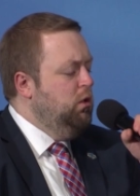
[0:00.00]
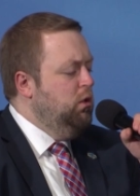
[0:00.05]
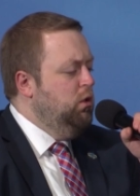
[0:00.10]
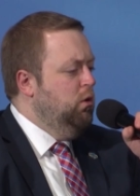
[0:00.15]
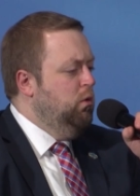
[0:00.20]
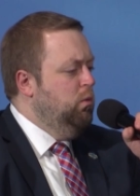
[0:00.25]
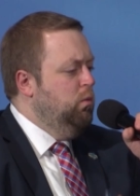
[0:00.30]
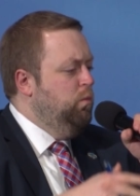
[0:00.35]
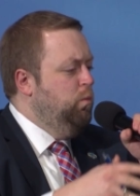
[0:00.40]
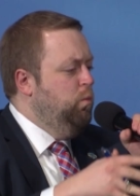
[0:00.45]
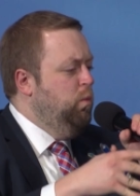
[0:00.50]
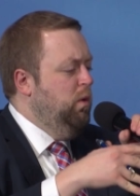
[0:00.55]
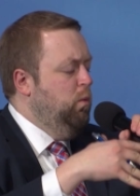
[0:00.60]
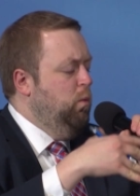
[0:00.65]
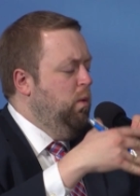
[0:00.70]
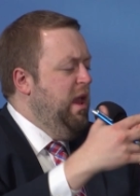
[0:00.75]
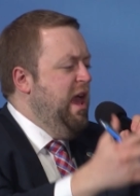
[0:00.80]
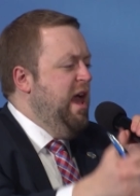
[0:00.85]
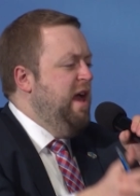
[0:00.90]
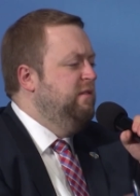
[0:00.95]
you know, we,
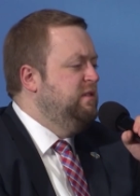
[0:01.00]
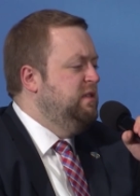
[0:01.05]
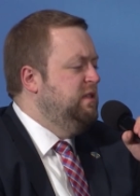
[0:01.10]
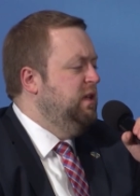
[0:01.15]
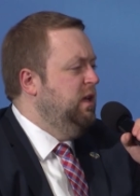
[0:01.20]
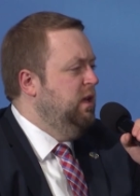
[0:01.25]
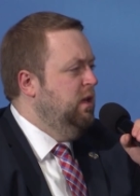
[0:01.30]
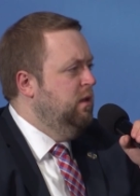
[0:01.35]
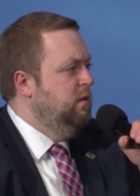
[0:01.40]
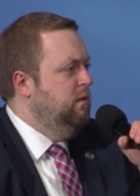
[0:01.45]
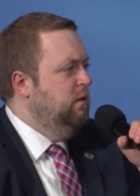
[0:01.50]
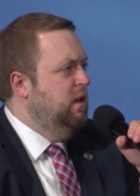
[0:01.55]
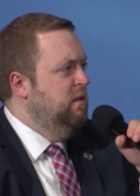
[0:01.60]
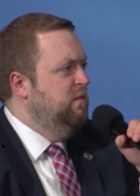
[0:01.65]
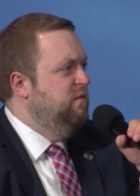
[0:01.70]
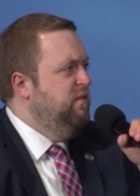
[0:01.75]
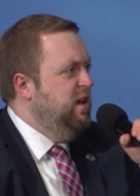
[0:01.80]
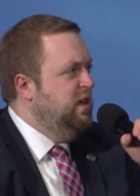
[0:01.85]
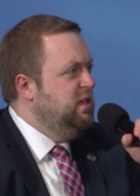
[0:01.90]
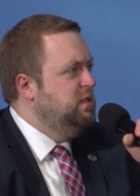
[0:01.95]
we have seen
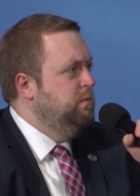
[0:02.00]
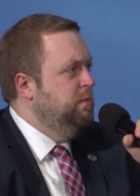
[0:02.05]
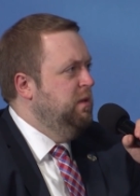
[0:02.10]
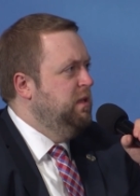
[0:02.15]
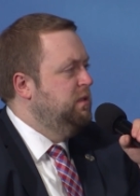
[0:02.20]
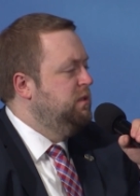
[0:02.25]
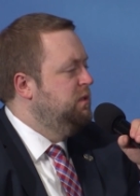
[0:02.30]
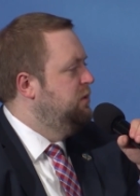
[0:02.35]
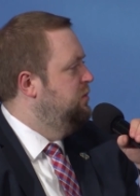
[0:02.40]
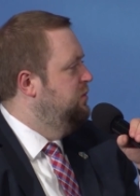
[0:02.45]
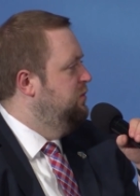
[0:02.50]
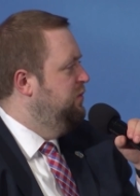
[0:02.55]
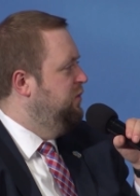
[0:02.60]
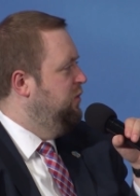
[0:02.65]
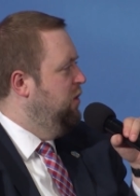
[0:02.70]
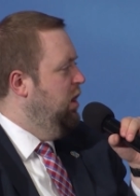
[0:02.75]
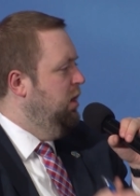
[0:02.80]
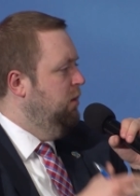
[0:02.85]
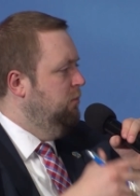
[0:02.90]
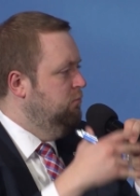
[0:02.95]
investments
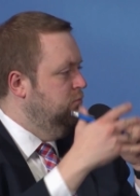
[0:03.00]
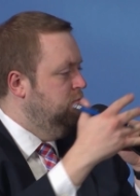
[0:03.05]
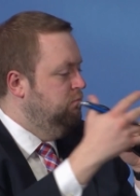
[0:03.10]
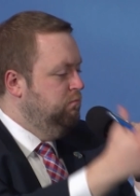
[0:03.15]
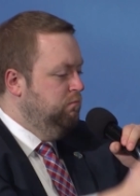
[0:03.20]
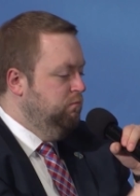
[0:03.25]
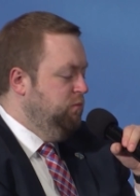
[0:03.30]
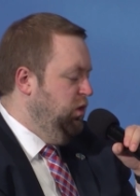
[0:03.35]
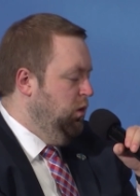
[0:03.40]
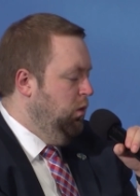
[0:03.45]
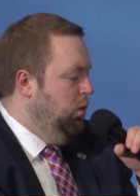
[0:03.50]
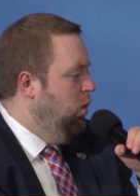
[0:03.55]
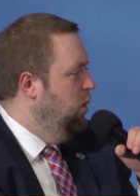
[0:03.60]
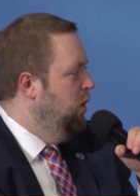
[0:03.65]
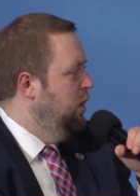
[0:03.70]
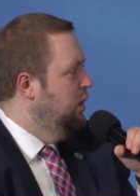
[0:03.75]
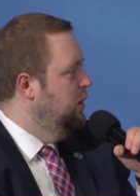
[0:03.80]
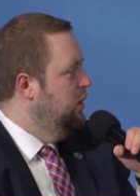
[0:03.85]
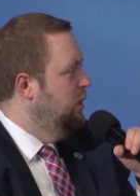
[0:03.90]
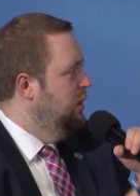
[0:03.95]
from, you know,
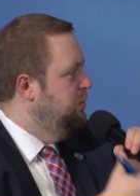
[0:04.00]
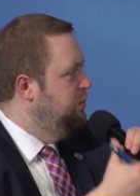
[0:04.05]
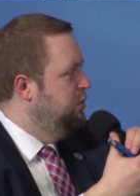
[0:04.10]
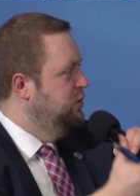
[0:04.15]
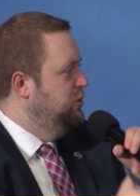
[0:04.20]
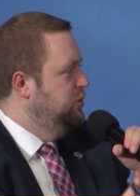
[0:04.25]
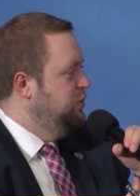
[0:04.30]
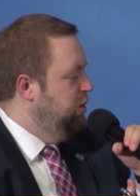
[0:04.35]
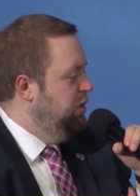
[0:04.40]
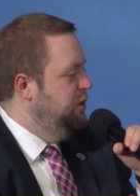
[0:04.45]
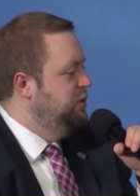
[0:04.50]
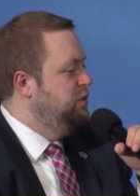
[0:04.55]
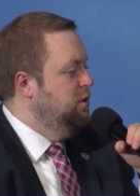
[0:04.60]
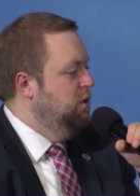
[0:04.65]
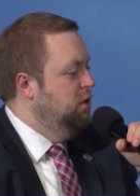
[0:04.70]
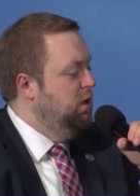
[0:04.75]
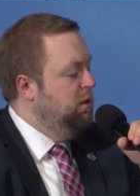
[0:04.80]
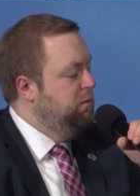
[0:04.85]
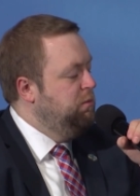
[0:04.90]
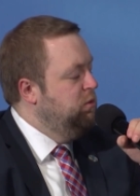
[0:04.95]
oil and
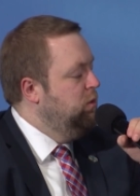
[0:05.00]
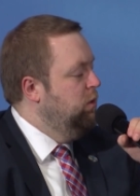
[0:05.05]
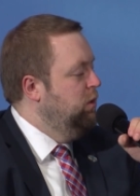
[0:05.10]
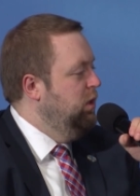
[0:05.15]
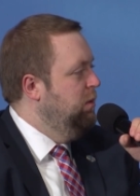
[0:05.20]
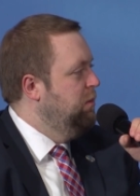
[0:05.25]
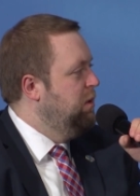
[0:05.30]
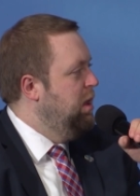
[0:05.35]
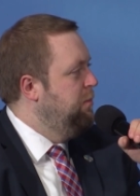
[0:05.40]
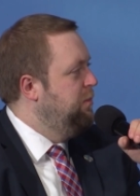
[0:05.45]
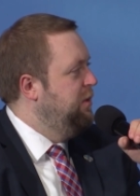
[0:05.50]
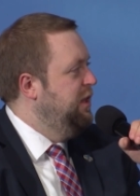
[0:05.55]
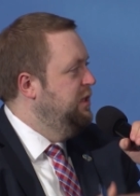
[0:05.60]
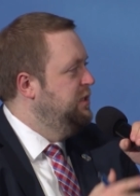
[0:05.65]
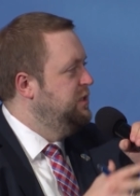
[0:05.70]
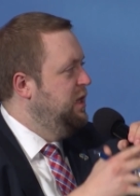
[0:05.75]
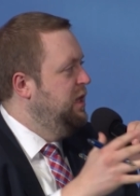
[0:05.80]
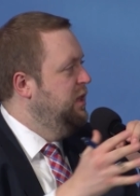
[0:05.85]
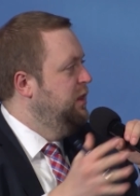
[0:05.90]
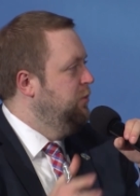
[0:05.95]
traditional uh, petroleum companies
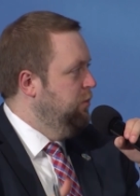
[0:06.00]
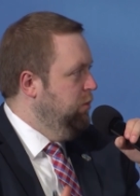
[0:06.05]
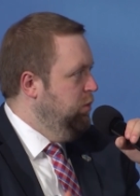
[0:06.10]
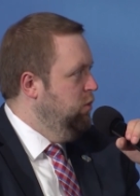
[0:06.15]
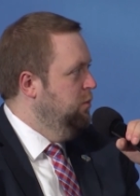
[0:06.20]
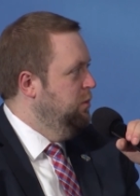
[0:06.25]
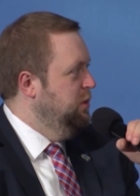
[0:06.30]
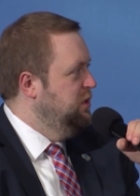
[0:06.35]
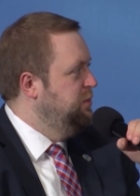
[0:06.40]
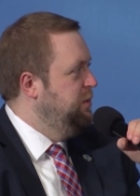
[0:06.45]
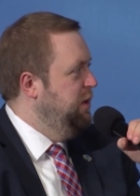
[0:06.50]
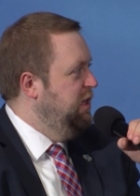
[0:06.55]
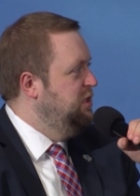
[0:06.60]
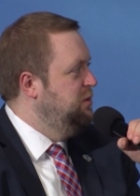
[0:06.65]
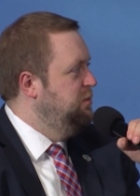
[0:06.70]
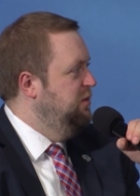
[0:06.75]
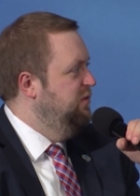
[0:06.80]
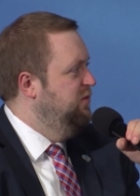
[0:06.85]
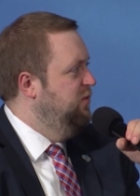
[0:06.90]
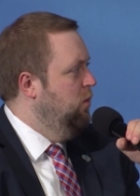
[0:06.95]
in the renewable space
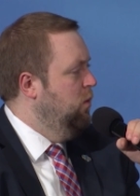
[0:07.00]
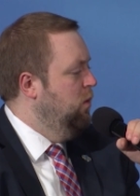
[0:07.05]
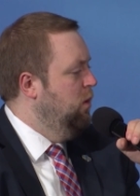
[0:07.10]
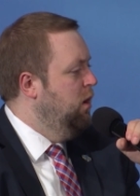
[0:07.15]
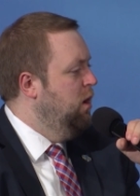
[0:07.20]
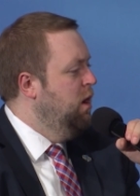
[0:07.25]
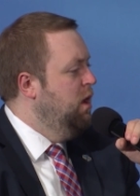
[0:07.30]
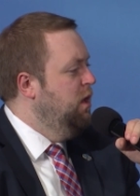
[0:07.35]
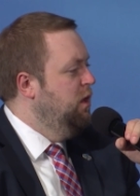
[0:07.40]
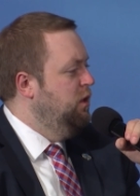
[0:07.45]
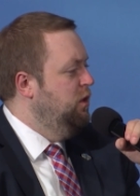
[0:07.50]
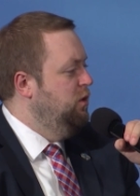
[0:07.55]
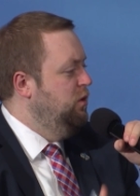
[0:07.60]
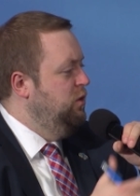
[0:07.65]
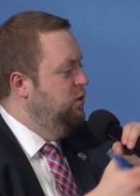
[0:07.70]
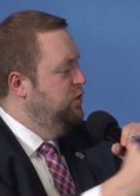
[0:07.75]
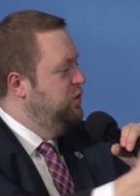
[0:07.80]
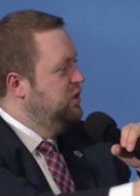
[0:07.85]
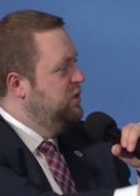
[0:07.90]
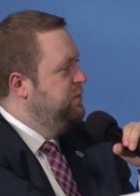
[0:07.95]
before. You,
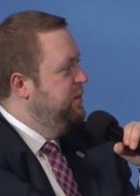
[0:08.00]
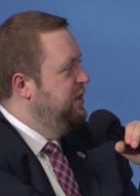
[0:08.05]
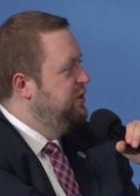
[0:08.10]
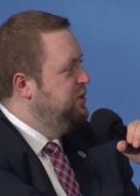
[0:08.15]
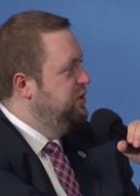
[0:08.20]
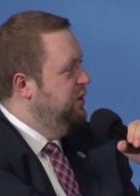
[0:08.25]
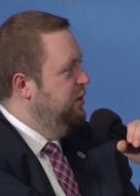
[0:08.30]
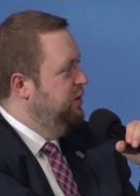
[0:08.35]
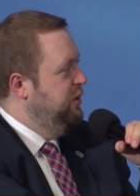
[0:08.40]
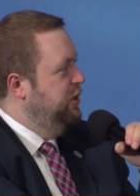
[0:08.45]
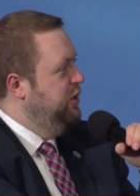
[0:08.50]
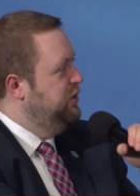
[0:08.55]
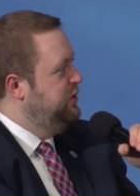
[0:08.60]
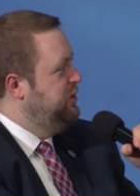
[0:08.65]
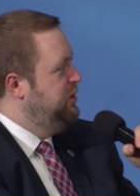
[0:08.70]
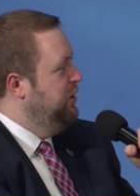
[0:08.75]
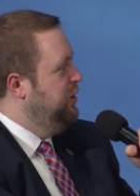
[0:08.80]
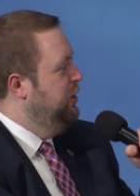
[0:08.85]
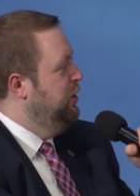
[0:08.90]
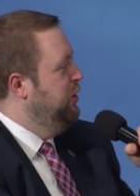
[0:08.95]
you just mentioned there that you're still